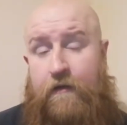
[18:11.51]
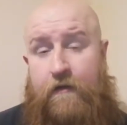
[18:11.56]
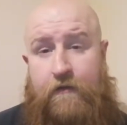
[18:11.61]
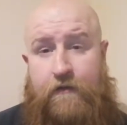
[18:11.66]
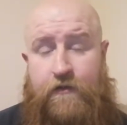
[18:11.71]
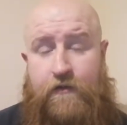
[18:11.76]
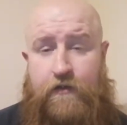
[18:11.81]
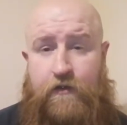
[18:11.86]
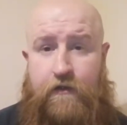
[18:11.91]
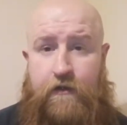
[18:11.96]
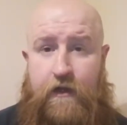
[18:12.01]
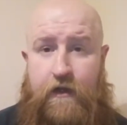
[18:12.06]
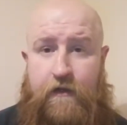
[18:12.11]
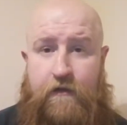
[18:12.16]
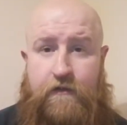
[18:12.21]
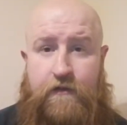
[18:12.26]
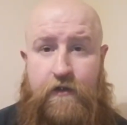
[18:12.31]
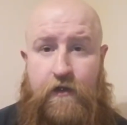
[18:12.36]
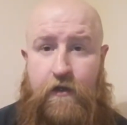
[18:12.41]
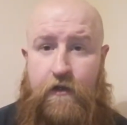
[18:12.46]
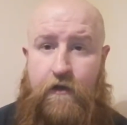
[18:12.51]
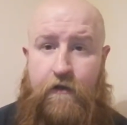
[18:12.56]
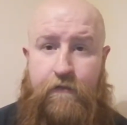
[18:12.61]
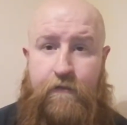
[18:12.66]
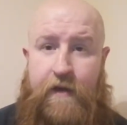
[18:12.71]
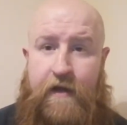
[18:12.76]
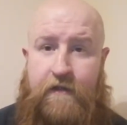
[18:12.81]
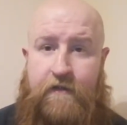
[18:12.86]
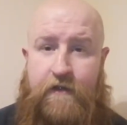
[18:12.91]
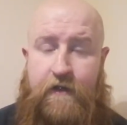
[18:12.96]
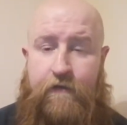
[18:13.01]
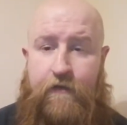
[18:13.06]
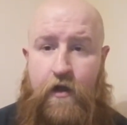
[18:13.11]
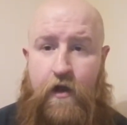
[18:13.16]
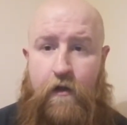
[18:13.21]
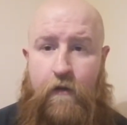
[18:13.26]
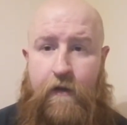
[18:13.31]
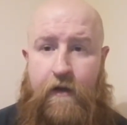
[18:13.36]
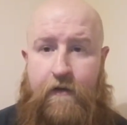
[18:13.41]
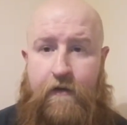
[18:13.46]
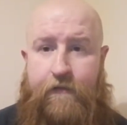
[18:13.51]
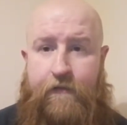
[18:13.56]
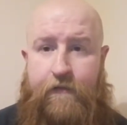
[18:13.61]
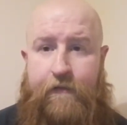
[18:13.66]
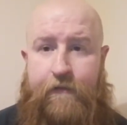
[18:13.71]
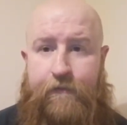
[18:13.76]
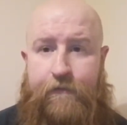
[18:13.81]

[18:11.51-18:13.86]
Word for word: So that sort of mindset you've got to have.